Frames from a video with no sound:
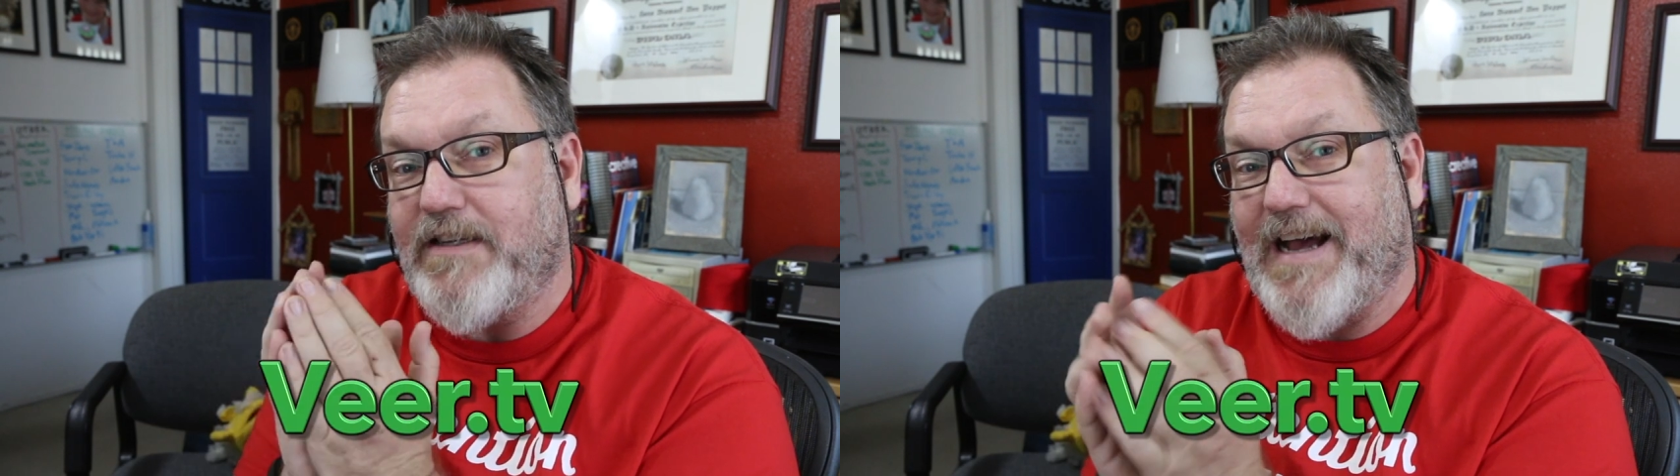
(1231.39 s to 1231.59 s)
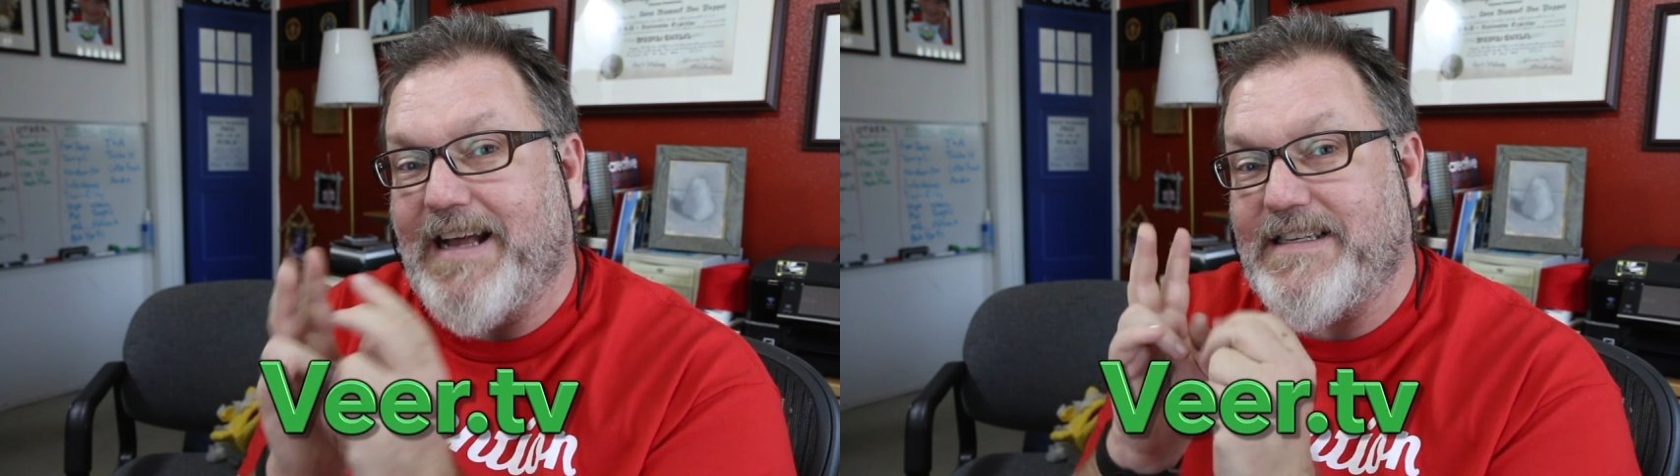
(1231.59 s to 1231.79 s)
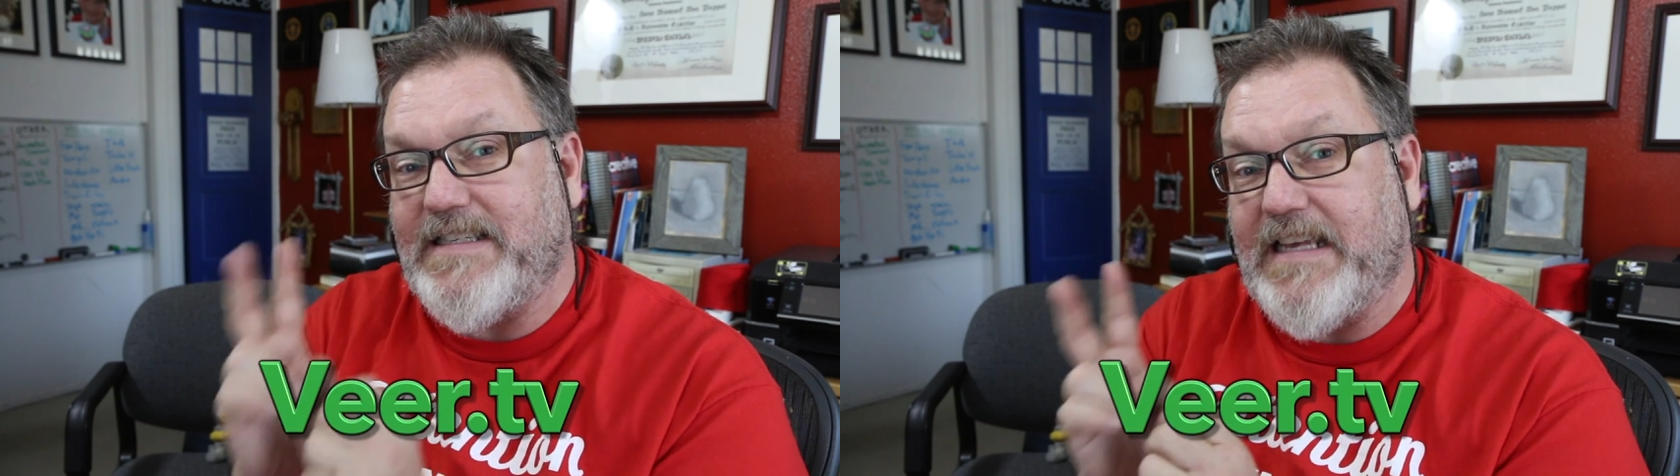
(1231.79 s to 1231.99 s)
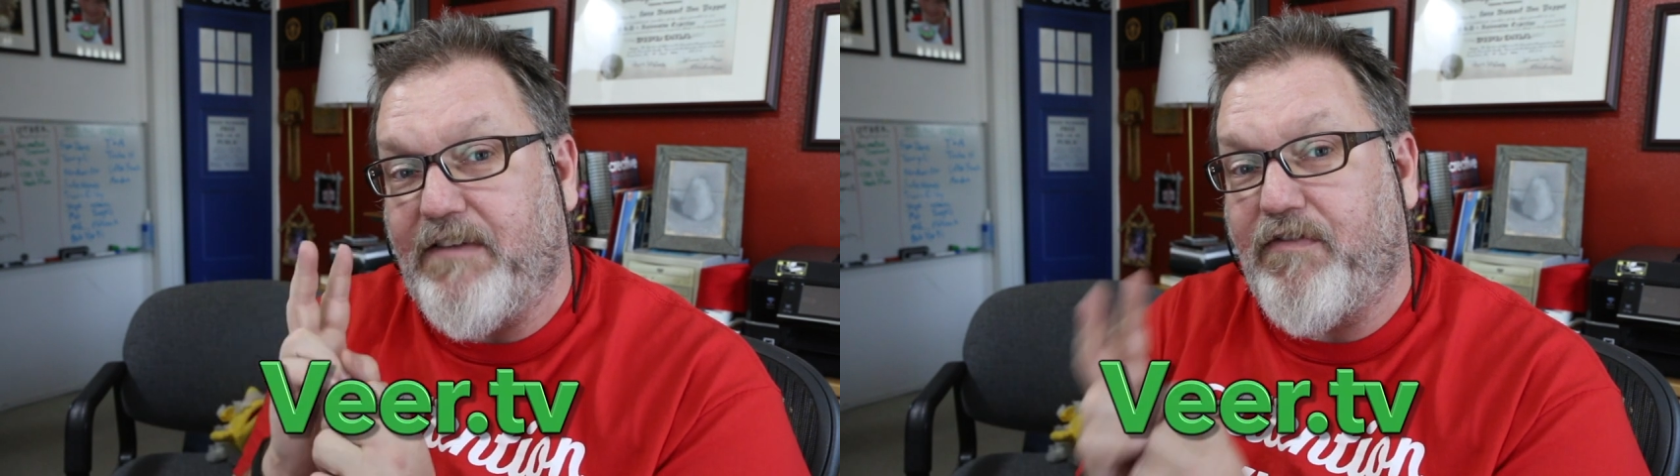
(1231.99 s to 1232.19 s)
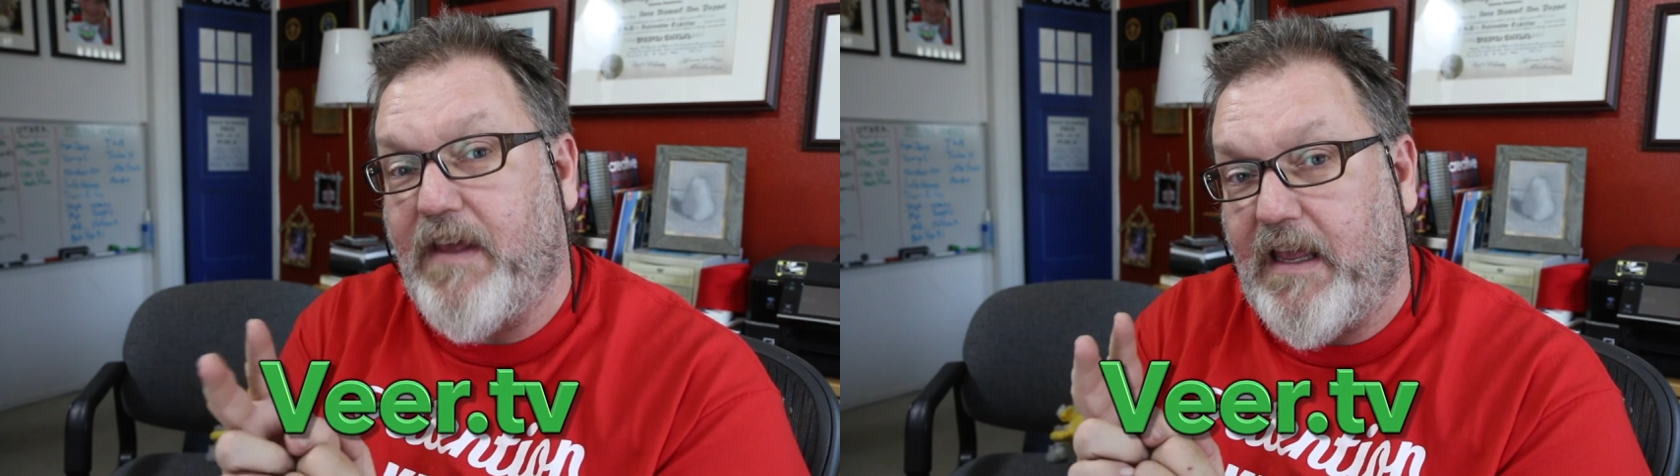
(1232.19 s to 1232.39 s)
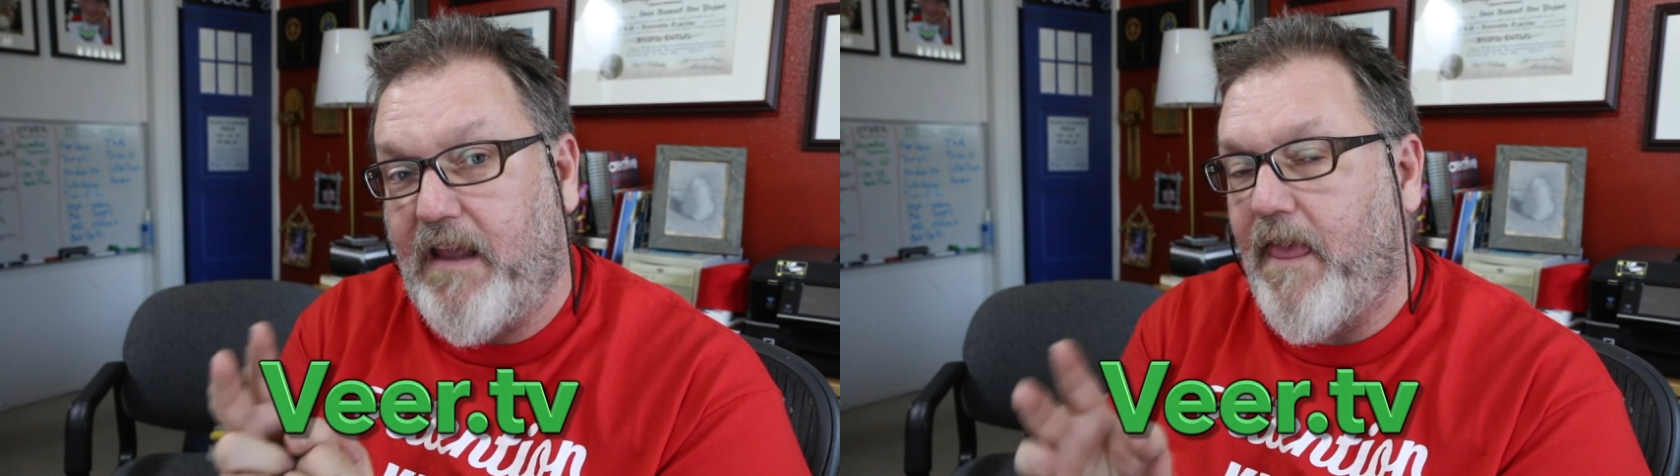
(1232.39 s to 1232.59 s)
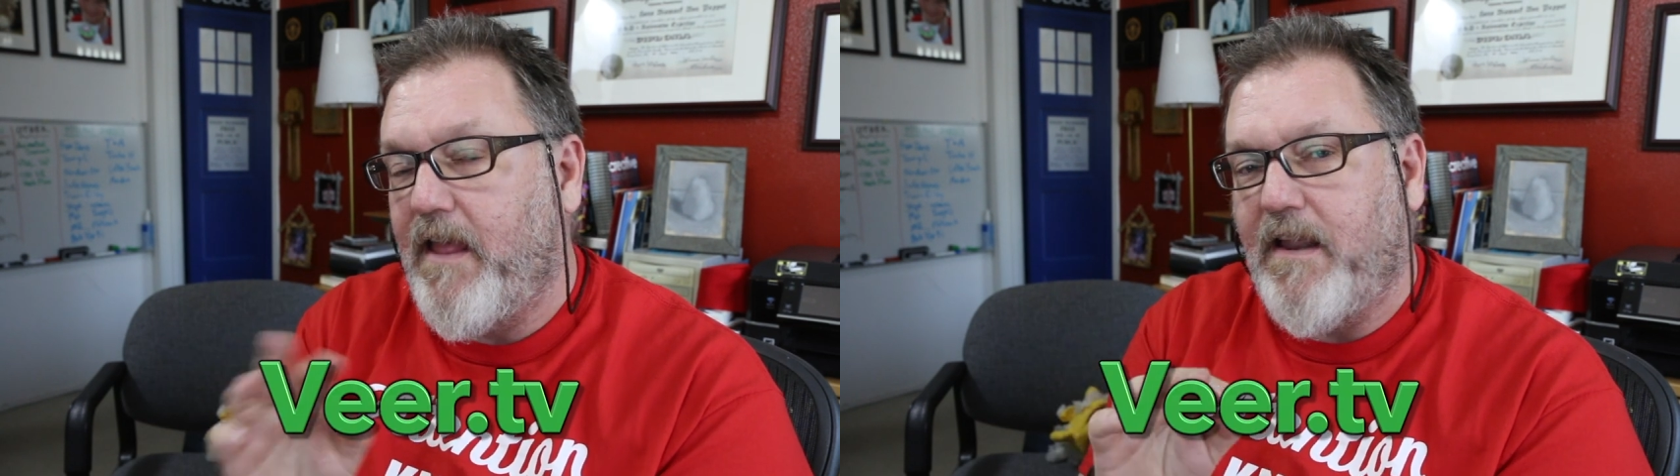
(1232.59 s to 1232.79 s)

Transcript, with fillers: dot TV,